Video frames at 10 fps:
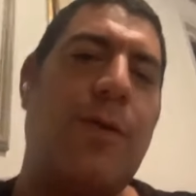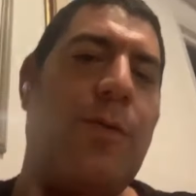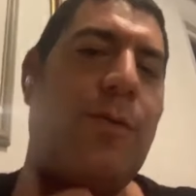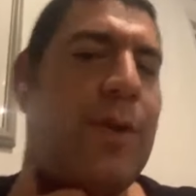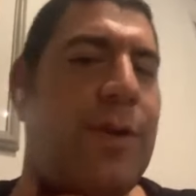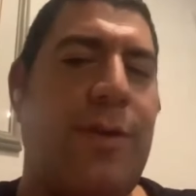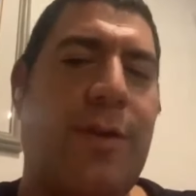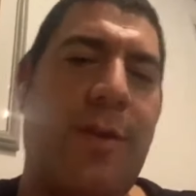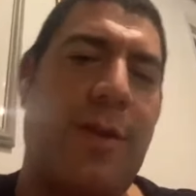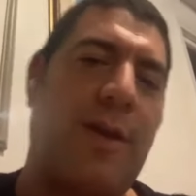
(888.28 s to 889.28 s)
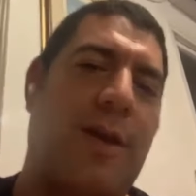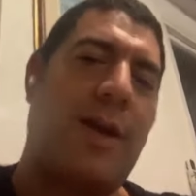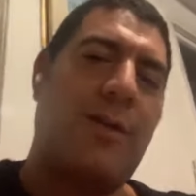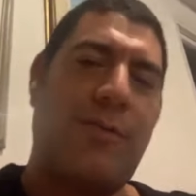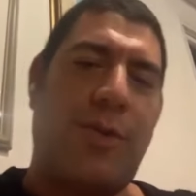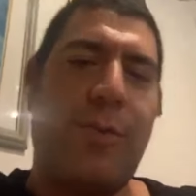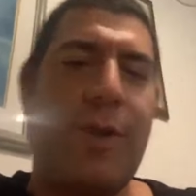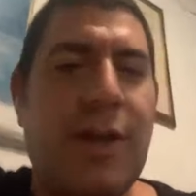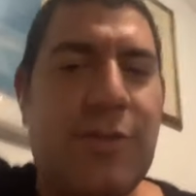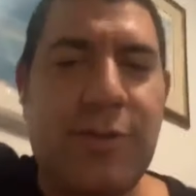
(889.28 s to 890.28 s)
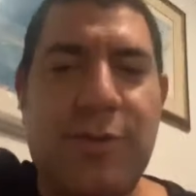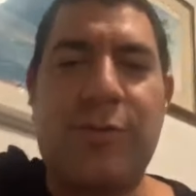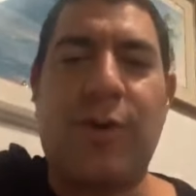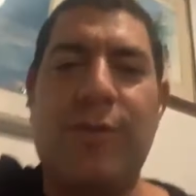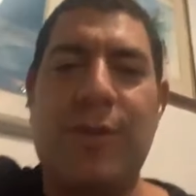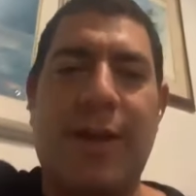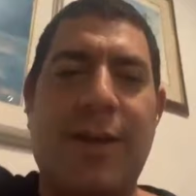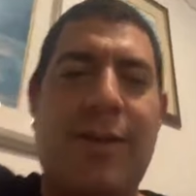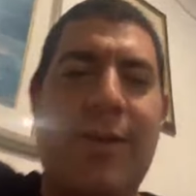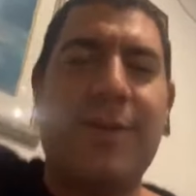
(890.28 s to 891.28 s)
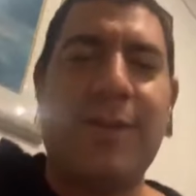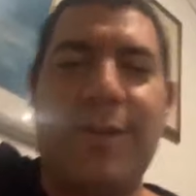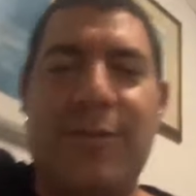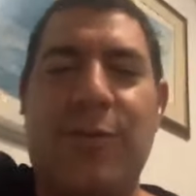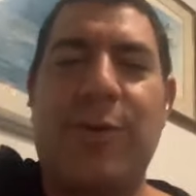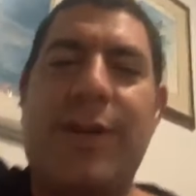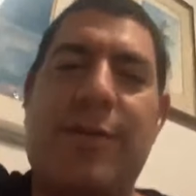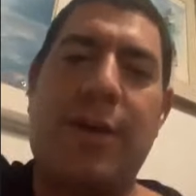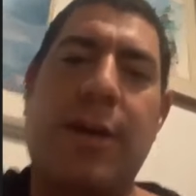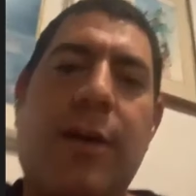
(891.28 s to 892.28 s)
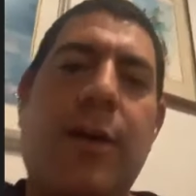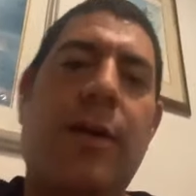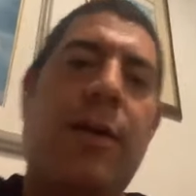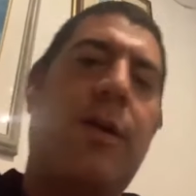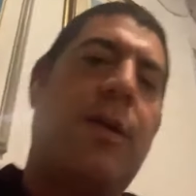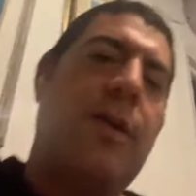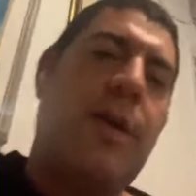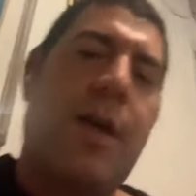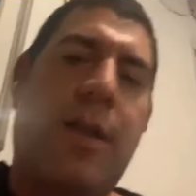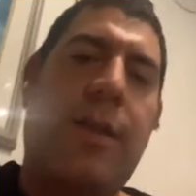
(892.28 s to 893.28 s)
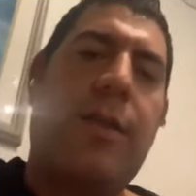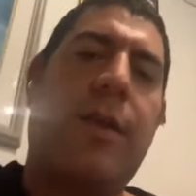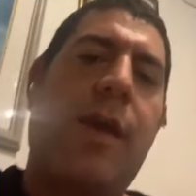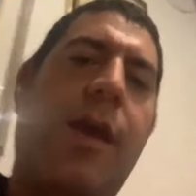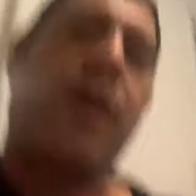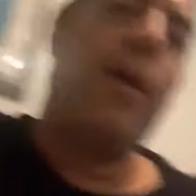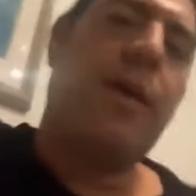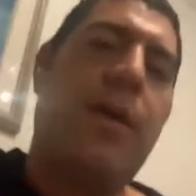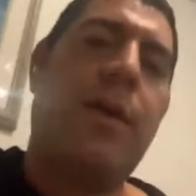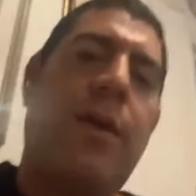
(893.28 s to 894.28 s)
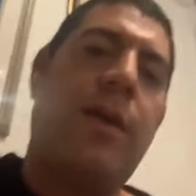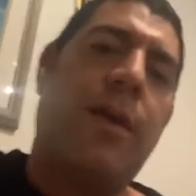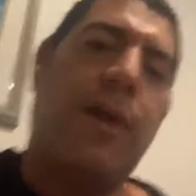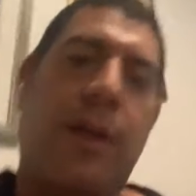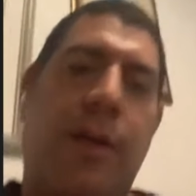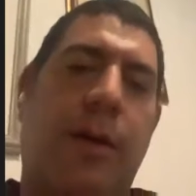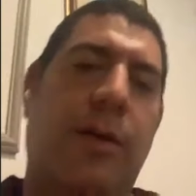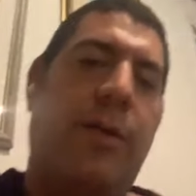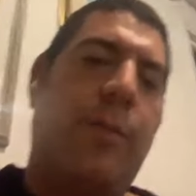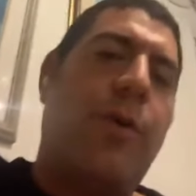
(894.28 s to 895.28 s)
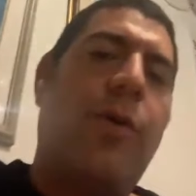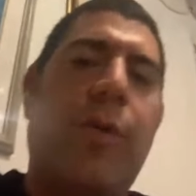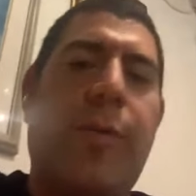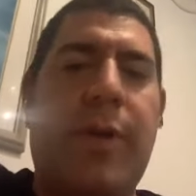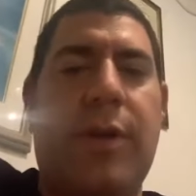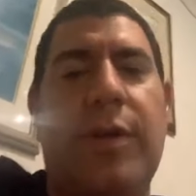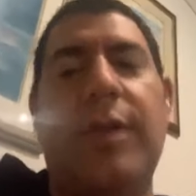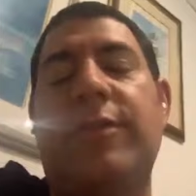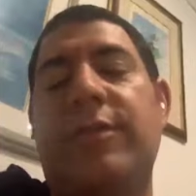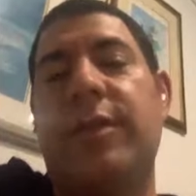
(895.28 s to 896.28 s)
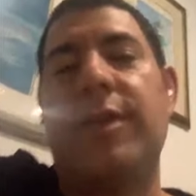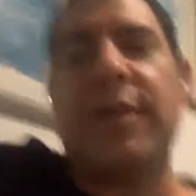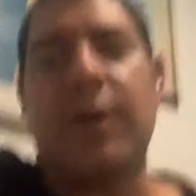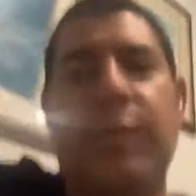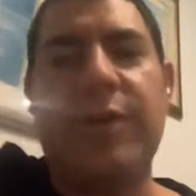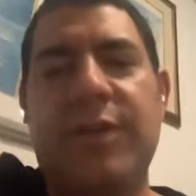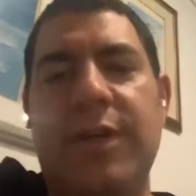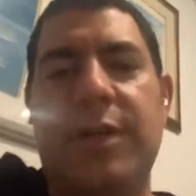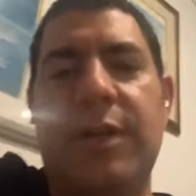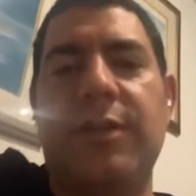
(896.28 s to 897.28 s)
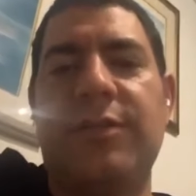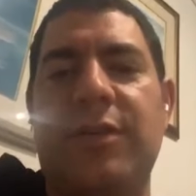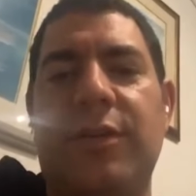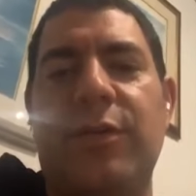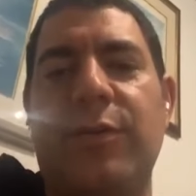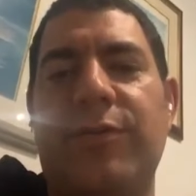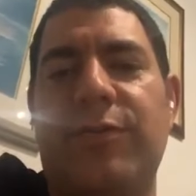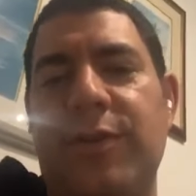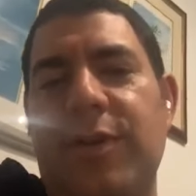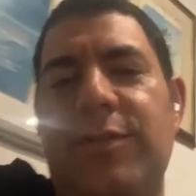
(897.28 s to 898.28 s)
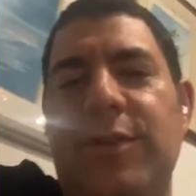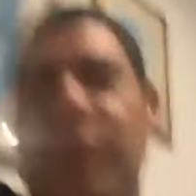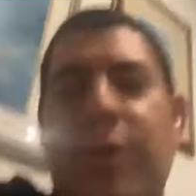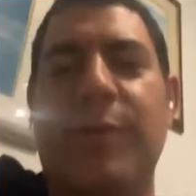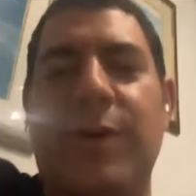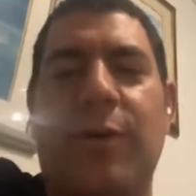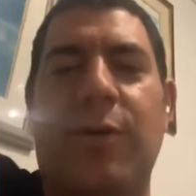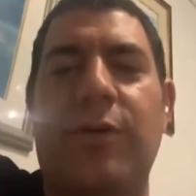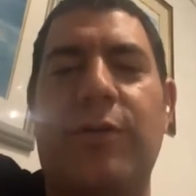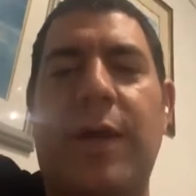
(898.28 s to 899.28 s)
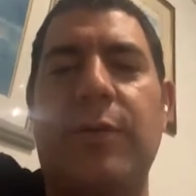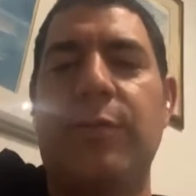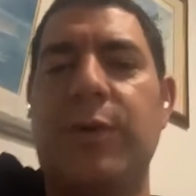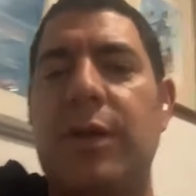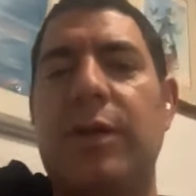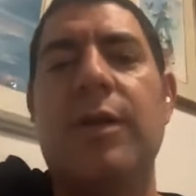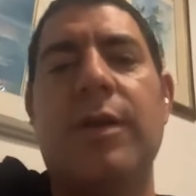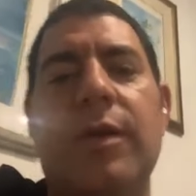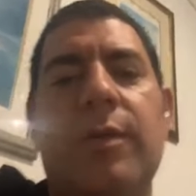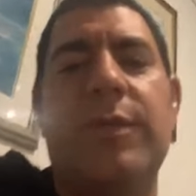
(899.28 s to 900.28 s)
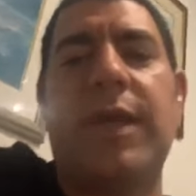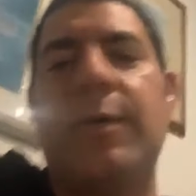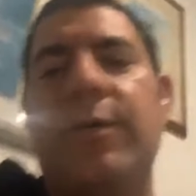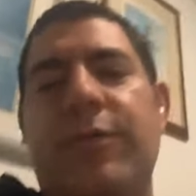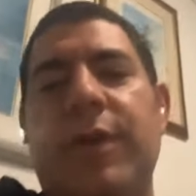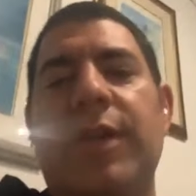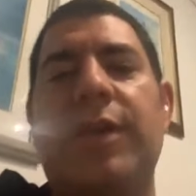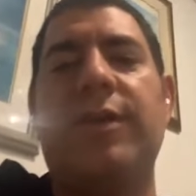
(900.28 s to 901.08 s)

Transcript: with a kind of combination of COVID-19 and influenza. And the more women, that's how we see it, at least. I don't know if it's agreeable all around the world. But our feeling